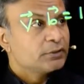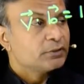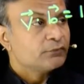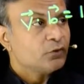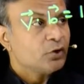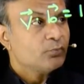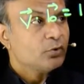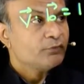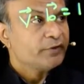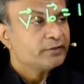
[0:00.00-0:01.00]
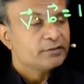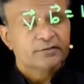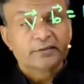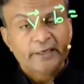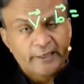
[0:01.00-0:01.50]
in the form of
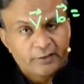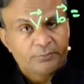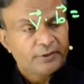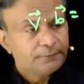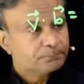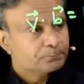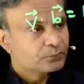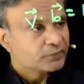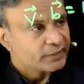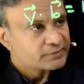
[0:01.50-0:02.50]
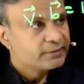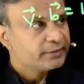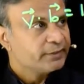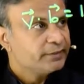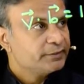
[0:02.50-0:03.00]
vectors a and b. Kaise
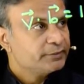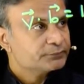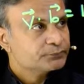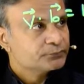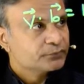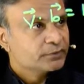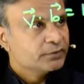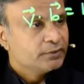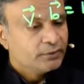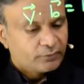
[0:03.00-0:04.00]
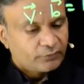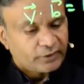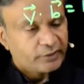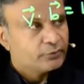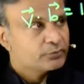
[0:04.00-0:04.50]
nikalenge?
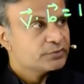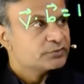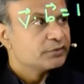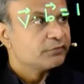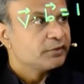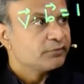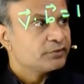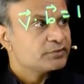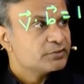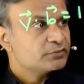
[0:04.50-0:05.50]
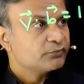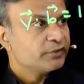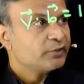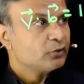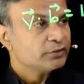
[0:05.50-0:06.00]
We can use this given equations.
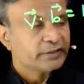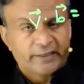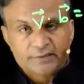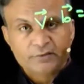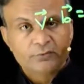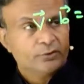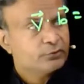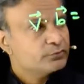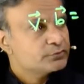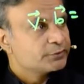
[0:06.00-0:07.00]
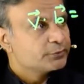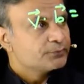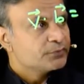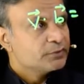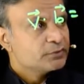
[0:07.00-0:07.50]
V dot a is equal to 0.
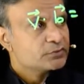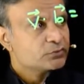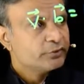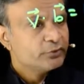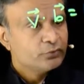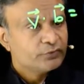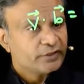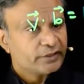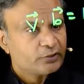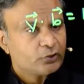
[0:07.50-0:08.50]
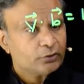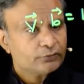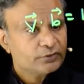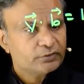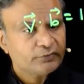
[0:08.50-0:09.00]
So what do? We take
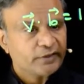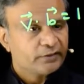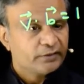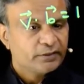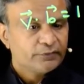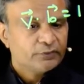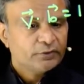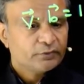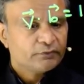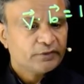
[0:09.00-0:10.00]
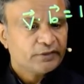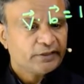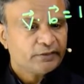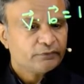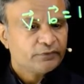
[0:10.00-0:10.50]
dot with vector a. We
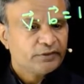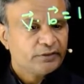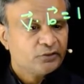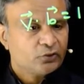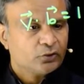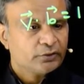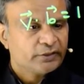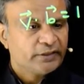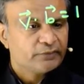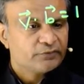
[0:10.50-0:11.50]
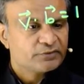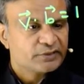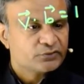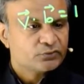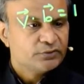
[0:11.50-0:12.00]
get v dot a, which is
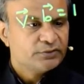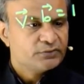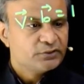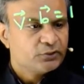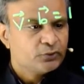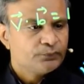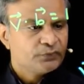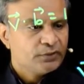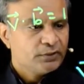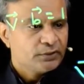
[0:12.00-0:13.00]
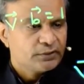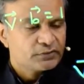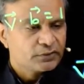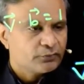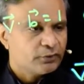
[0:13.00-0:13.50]
actually 0,
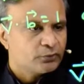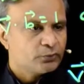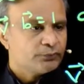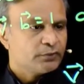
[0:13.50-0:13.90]
is equal to